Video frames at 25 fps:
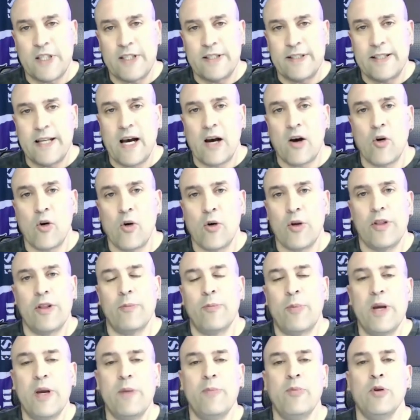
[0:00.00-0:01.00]
Now, the
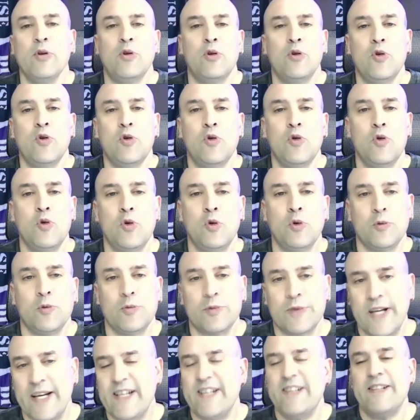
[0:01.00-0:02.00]
people who
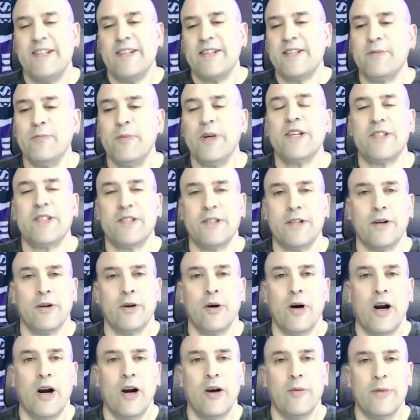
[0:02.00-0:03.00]
kind of dismiss
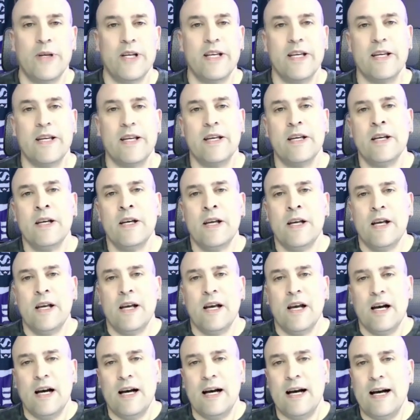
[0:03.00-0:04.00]
zero RB,
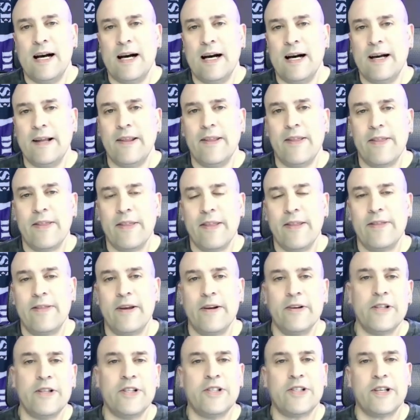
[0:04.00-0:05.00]

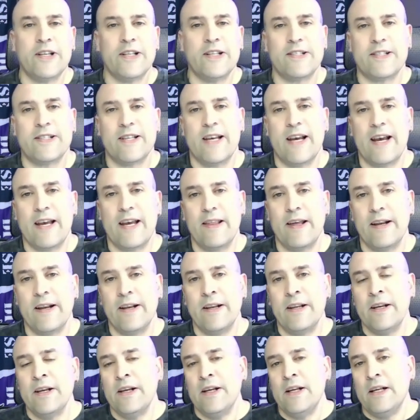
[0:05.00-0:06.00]
they're just going to say
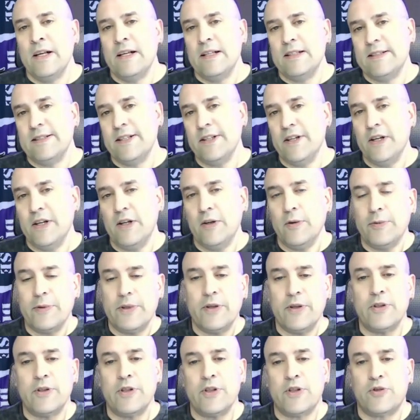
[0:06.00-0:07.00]
that,
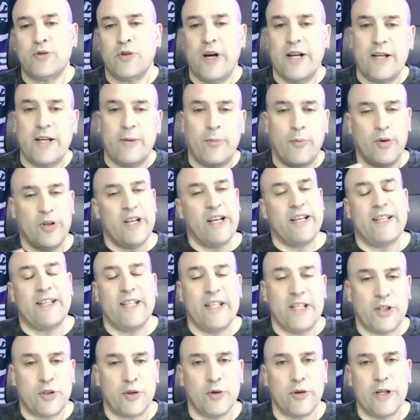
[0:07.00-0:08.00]
you're just trying to predict
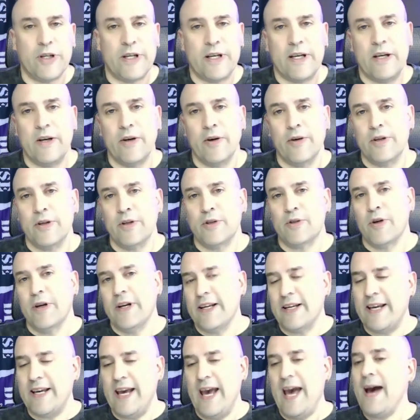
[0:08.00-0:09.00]
injury or you're trying
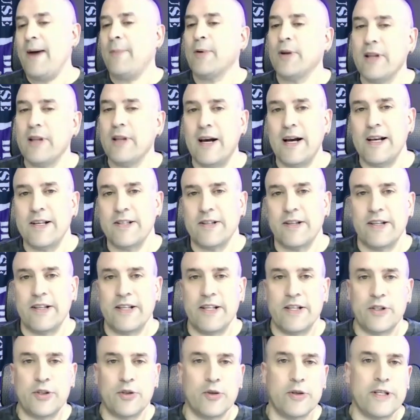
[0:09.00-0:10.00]
to capitalize on
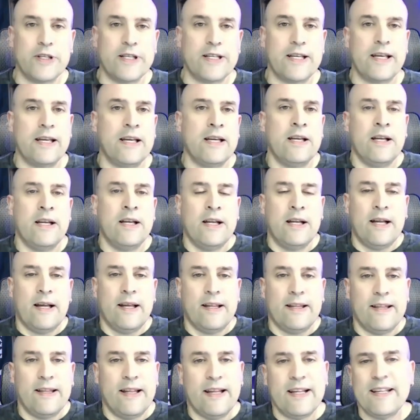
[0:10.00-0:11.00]
injury.
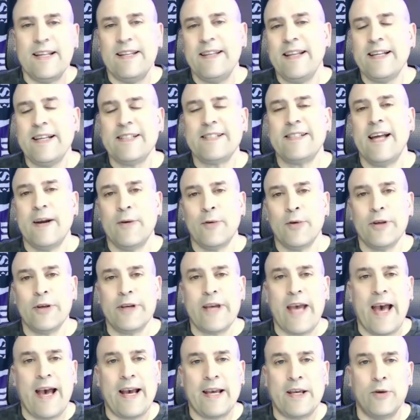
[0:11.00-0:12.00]
And that's not
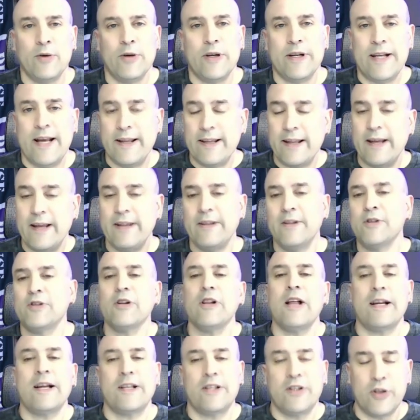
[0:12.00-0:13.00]
really accurate. And there's
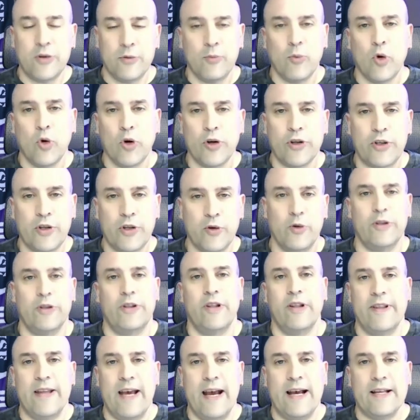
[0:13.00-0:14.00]
a lot more to it
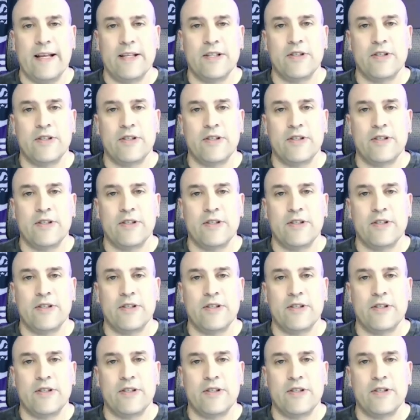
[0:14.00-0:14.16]
than that.